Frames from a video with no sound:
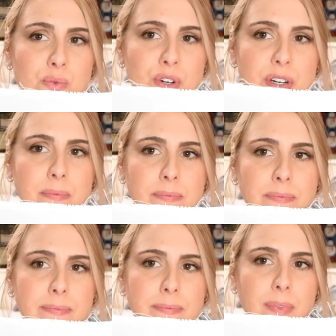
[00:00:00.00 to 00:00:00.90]
weren't
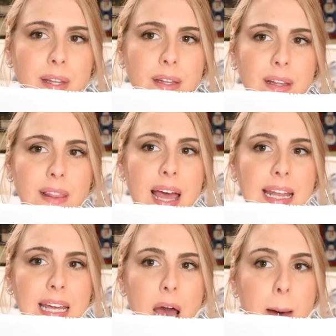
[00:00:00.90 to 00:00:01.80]

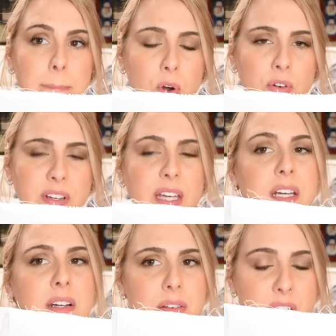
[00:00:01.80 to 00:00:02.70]
lining up over
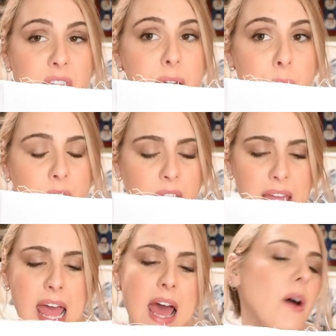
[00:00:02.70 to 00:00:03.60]
here. They will
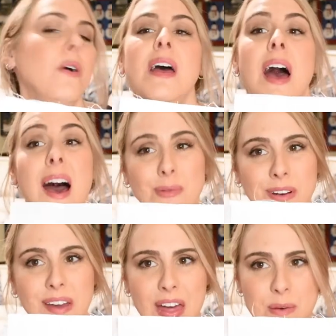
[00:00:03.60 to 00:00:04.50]
now. I would
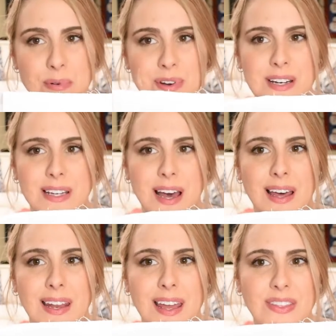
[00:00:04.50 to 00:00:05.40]
have had the border
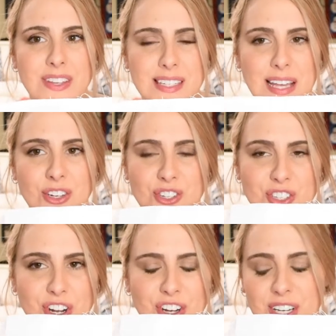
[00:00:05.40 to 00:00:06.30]
done and the center
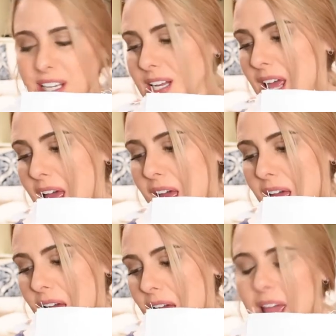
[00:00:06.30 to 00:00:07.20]
started,
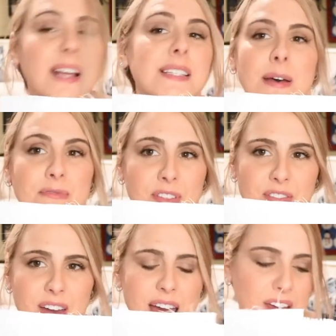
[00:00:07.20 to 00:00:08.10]
except for the
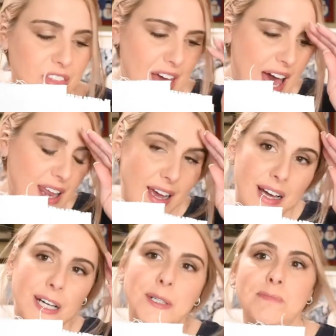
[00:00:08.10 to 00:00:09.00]
fact that
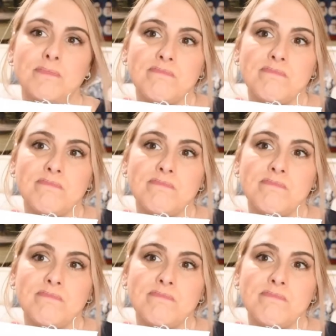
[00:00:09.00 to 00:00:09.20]
I